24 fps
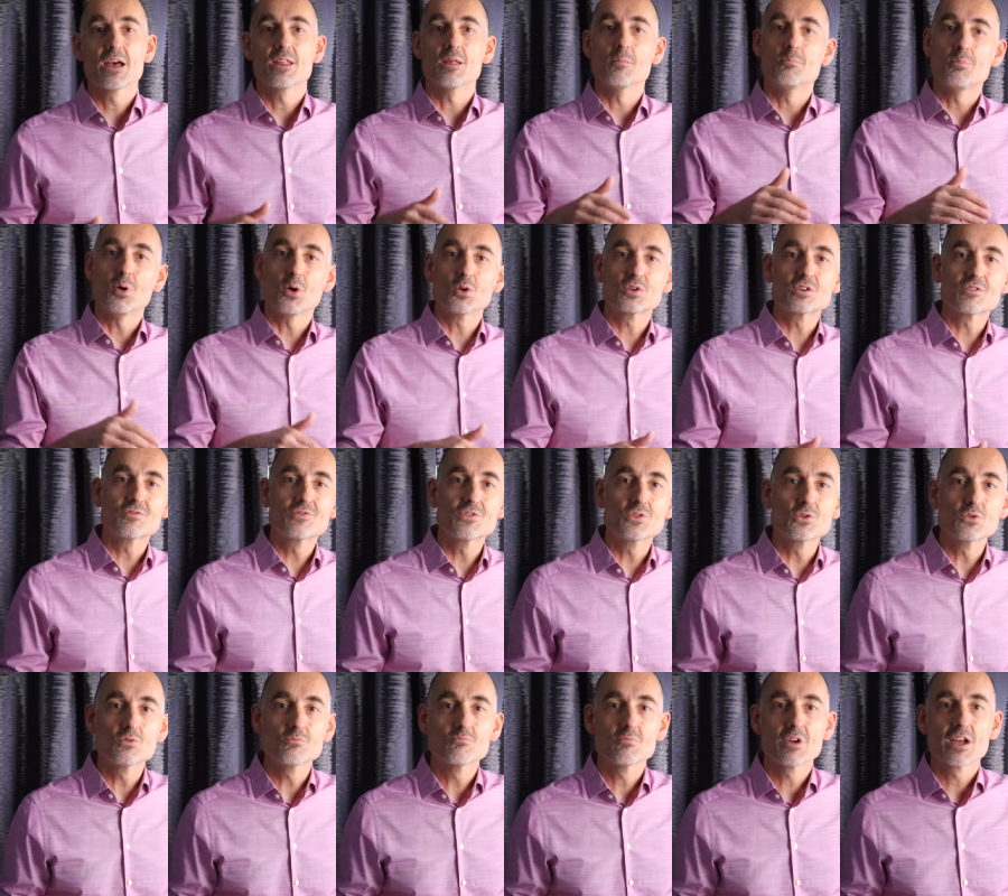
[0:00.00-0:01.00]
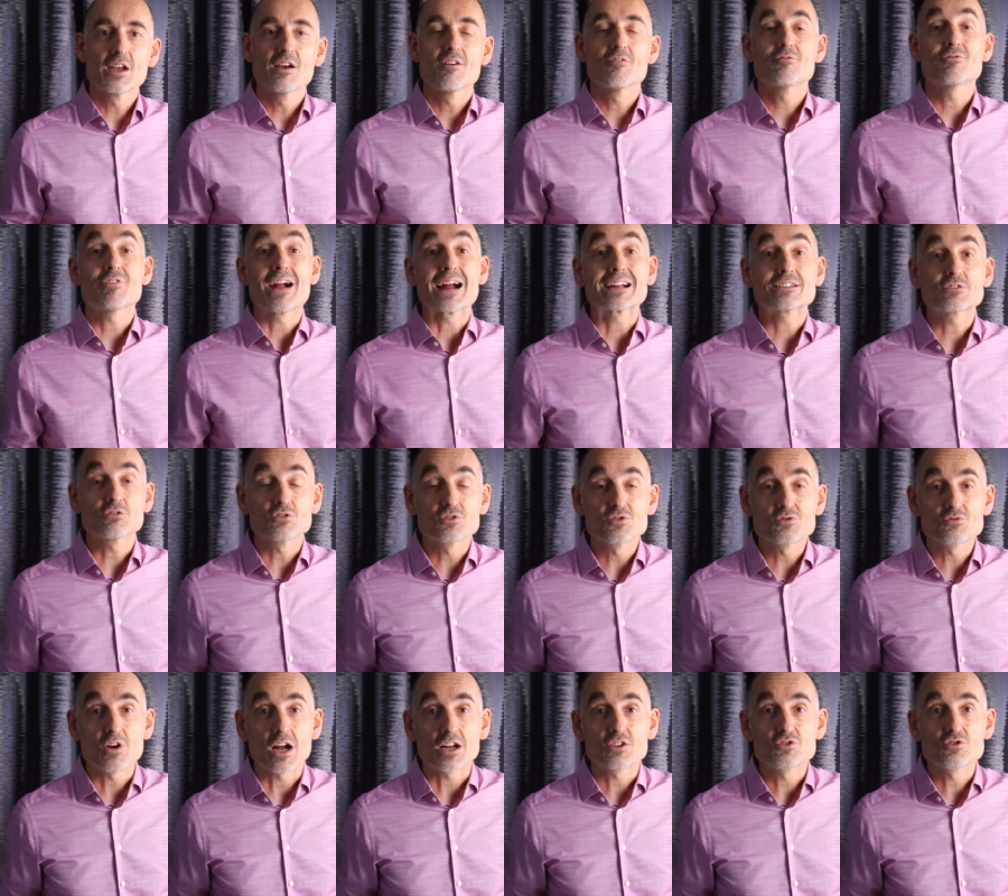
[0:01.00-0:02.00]
the point of view, fractal
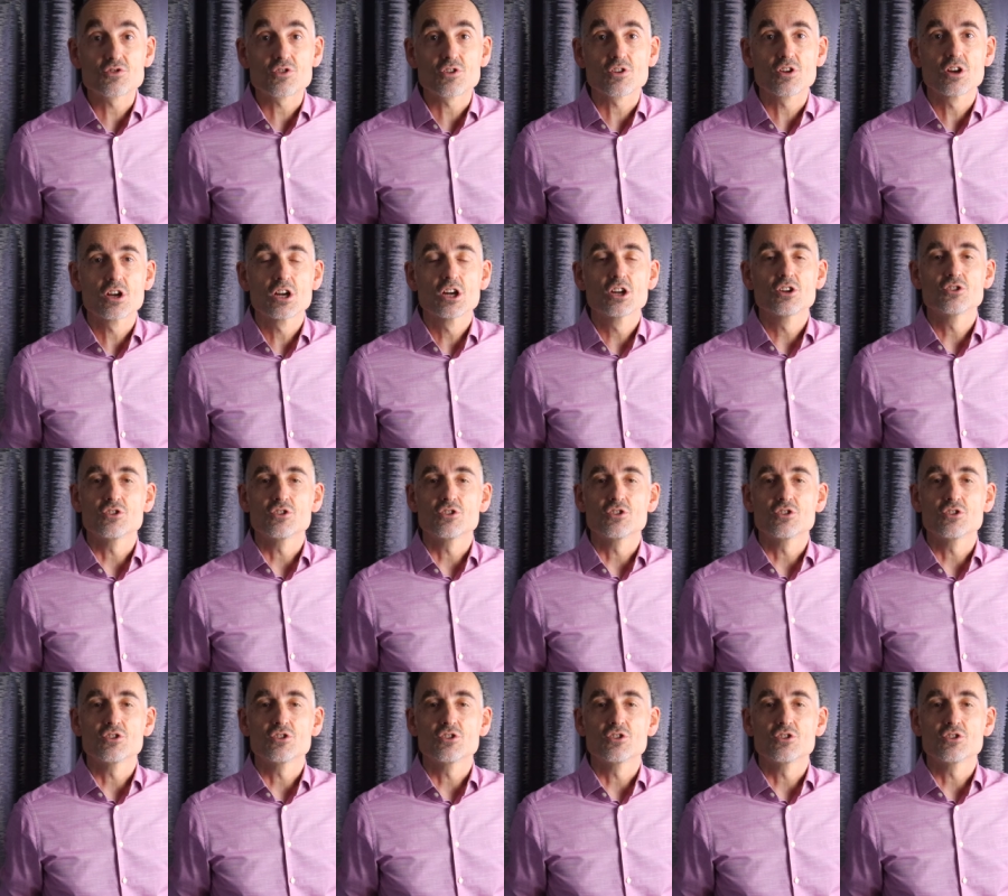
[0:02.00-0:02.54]
structure,